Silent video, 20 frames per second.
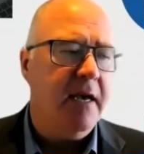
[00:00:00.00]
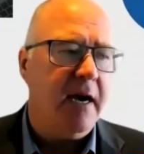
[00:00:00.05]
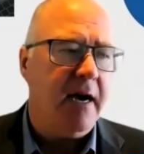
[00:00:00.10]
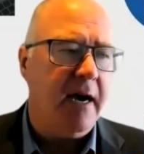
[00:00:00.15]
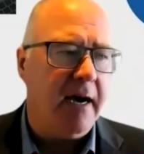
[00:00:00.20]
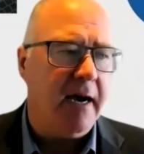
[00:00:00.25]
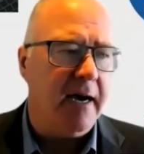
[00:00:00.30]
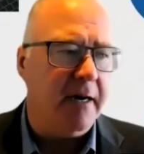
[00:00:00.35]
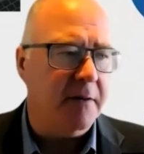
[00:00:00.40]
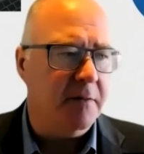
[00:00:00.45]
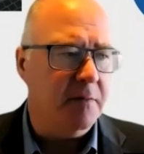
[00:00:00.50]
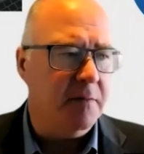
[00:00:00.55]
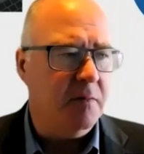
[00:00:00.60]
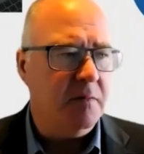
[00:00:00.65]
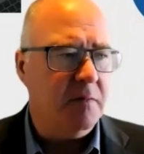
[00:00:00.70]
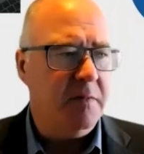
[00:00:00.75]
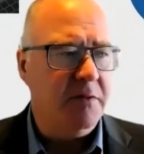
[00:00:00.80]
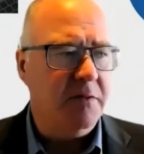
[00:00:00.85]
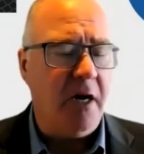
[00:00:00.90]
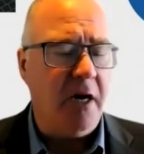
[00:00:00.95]
Uh,
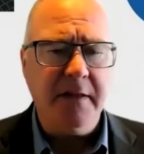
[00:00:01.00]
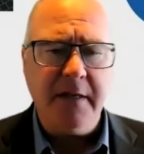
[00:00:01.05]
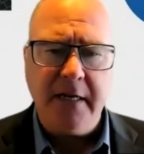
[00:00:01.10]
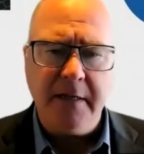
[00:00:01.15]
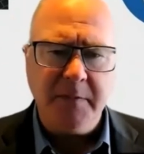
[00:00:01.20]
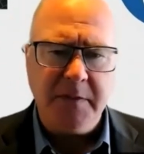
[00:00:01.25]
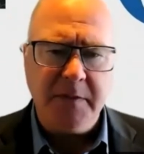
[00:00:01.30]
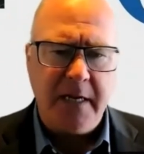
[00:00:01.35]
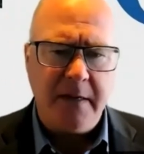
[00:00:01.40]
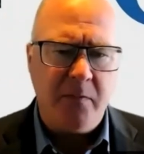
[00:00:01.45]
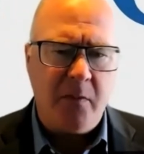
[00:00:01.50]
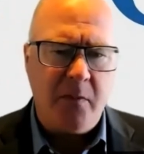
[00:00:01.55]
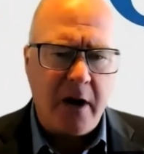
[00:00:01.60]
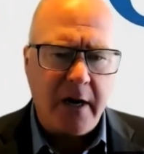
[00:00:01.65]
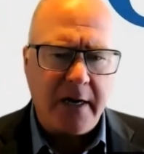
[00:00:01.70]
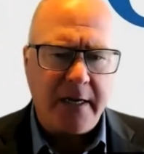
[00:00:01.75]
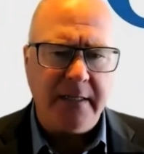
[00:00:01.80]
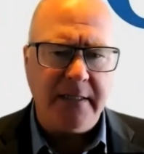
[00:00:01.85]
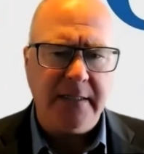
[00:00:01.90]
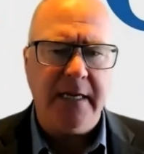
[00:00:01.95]
not that I'm saying
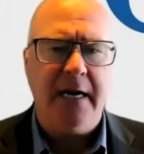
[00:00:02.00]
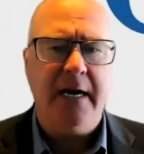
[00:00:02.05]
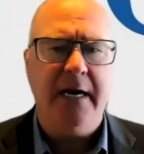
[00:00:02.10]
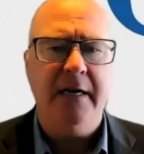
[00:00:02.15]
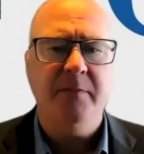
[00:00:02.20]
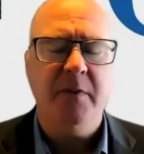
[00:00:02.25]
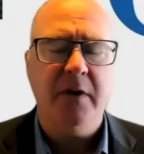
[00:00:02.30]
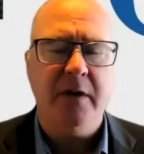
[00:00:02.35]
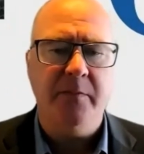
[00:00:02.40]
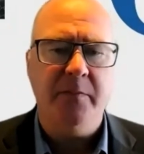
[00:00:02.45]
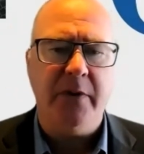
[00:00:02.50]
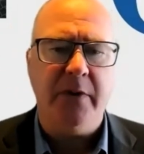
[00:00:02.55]
market time,